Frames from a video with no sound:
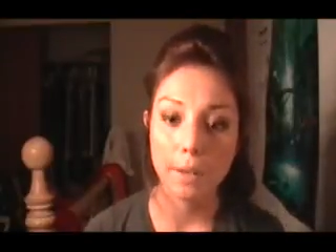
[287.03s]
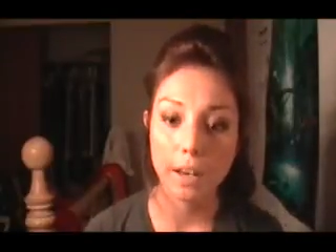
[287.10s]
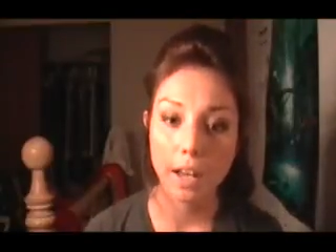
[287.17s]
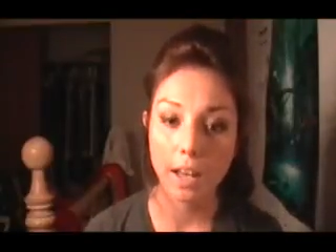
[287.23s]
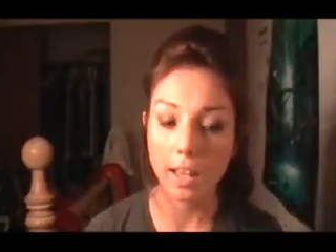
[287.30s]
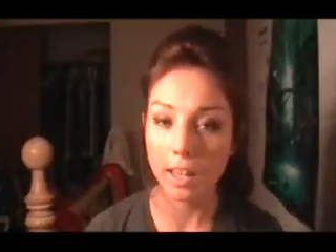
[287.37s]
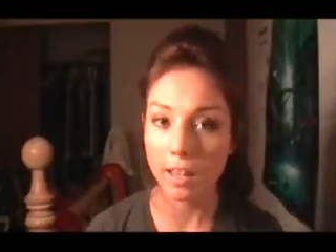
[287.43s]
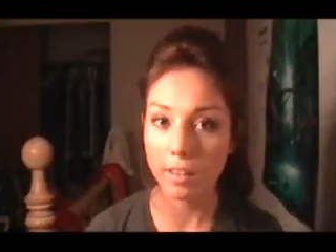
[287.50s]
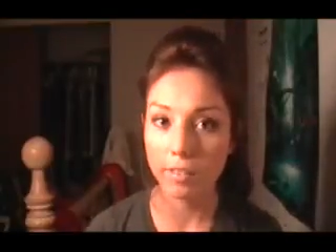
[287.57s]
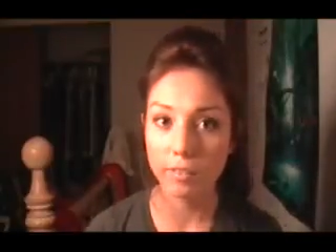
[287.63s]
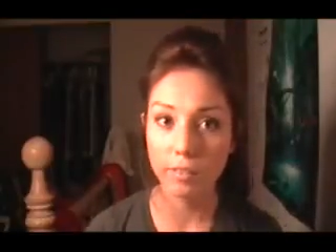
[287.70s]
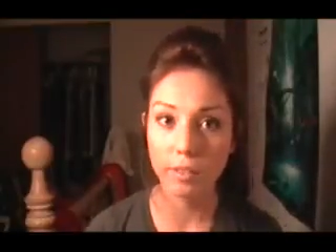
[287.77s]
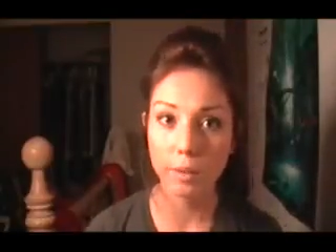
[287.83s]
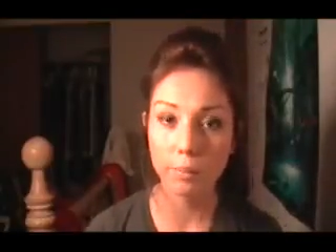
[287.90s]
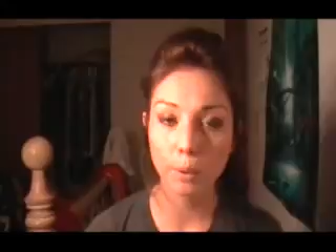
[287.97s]
but I
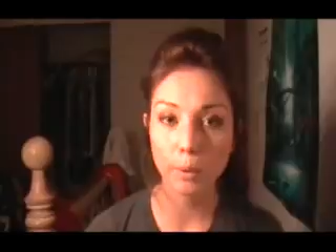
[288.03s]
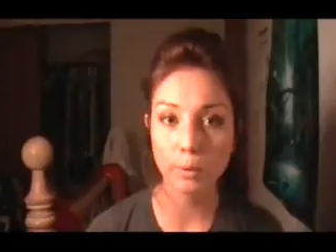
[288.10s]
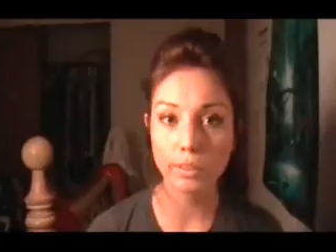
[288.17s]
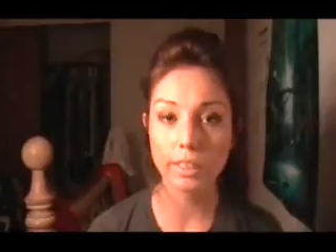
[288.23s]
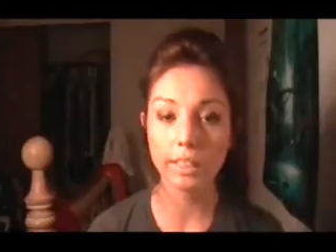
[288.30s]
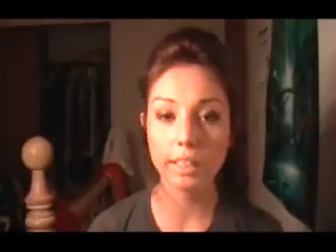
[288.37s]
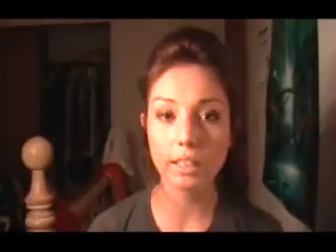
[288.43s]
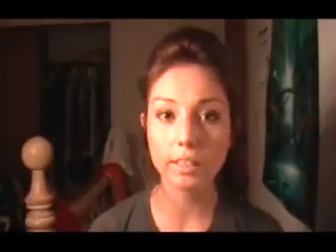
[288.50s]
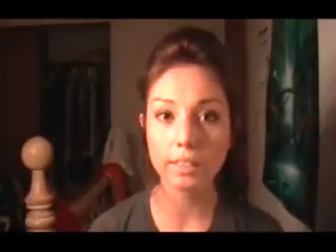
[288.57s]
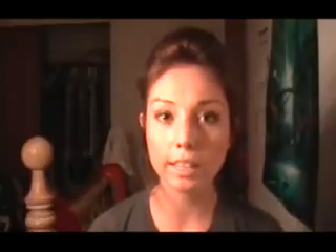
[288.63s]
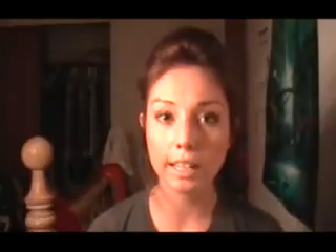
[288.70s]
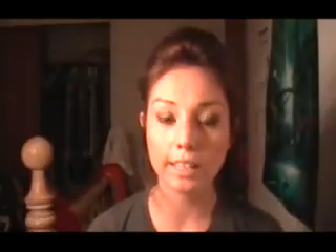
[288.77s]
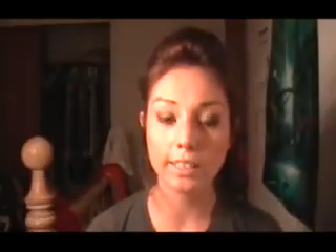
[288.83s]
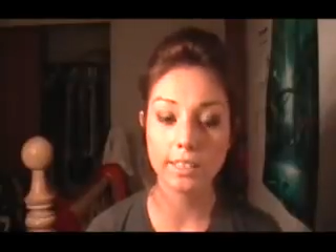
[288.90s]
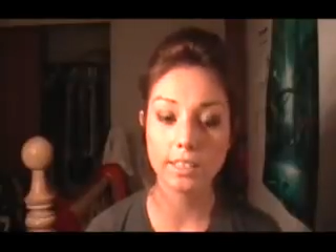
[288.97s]
have composed a little
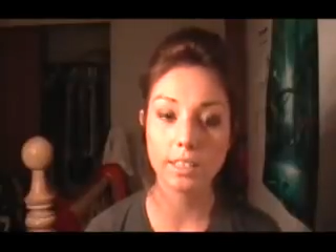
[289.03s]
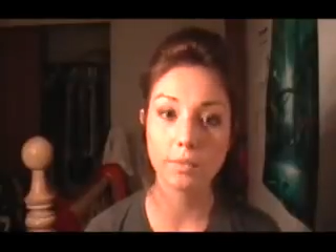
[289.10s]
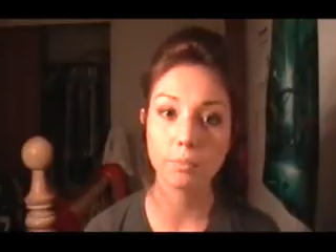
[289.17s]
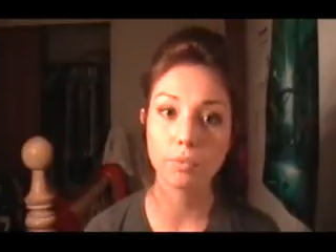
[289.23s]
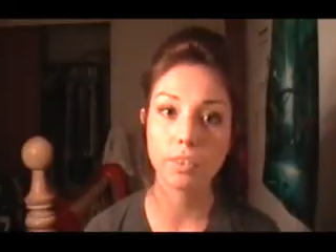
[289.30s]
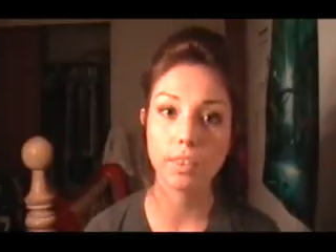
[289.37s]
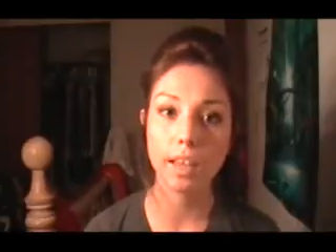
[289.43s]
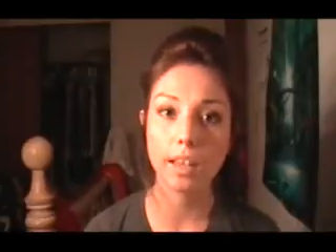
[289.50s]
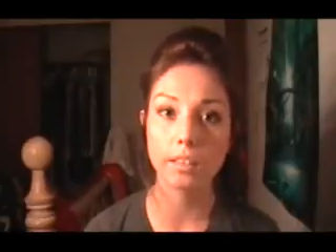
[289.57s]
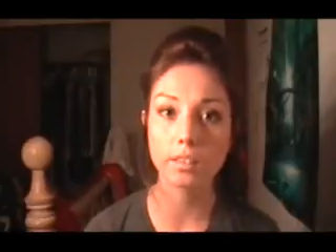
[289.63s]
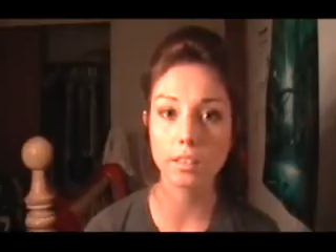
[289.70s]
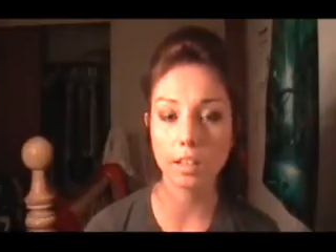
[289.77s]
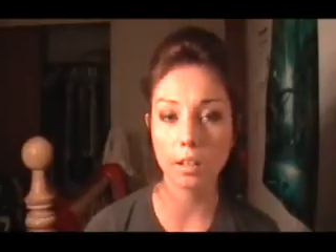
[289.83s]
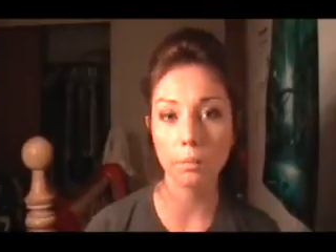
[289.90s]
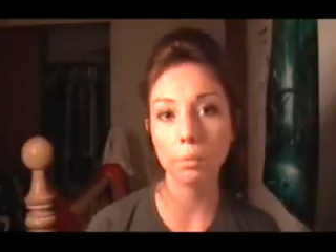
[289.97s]
test
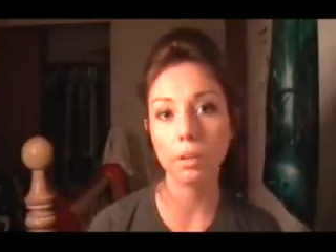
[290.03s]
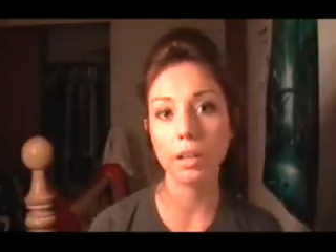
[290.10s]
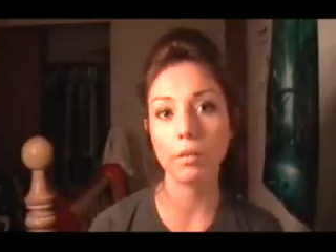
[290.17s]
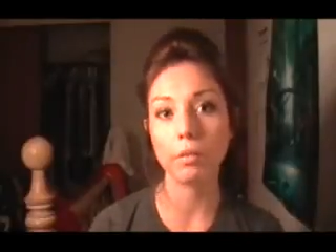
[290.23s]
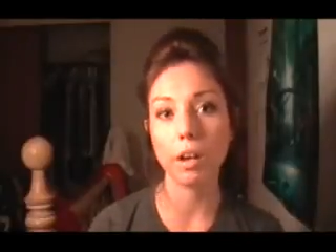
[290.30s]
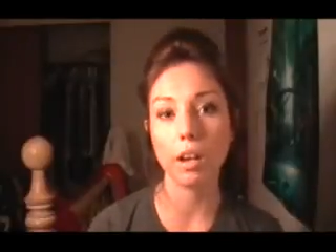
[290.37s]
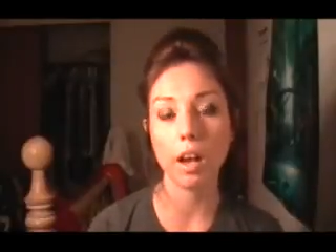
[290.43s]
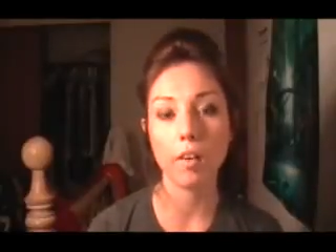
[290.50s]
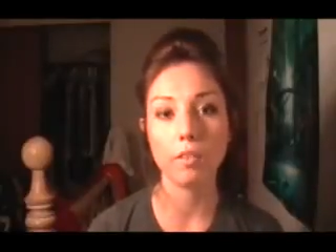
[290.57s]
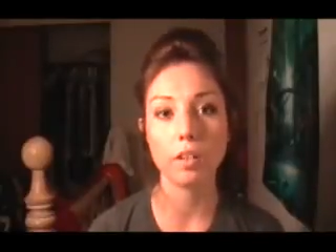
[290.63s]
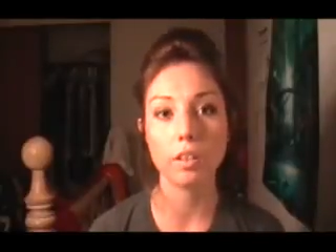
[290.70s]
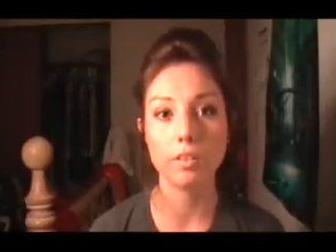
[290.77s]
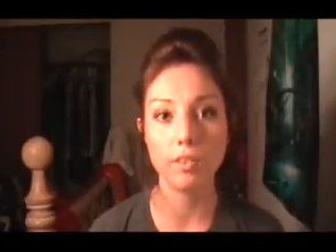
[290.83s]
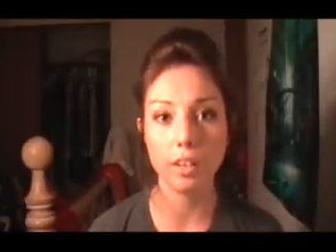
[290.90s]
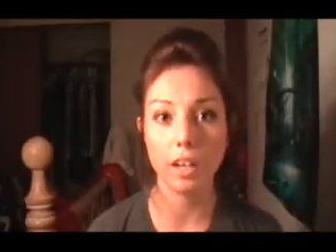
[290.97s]
that's gonna play right
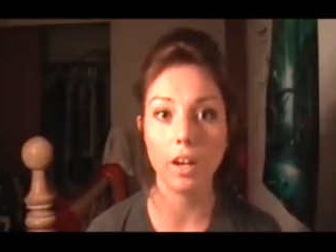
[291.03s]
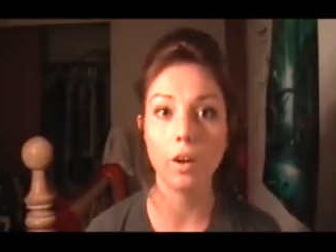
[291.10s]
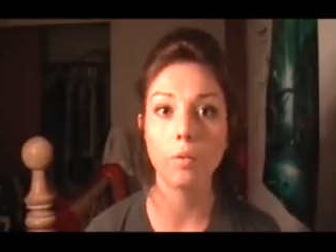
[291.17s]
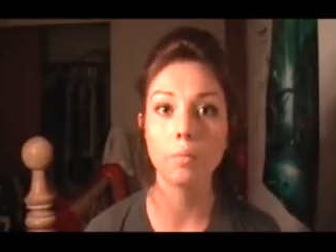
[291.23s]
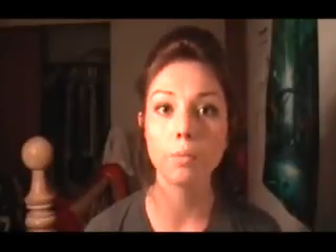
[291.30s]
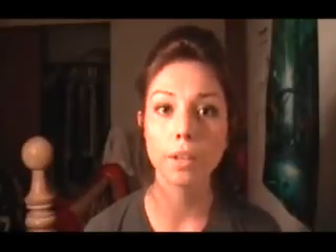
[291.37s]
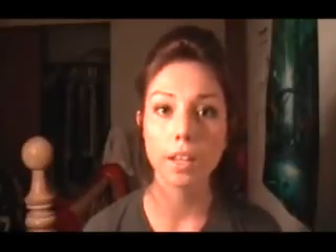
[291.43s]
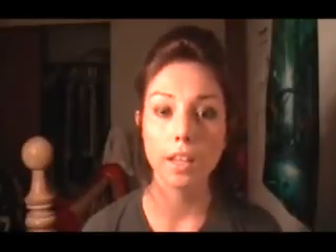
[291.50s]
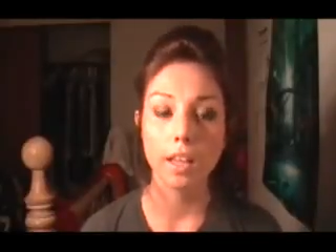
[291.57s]
after the video.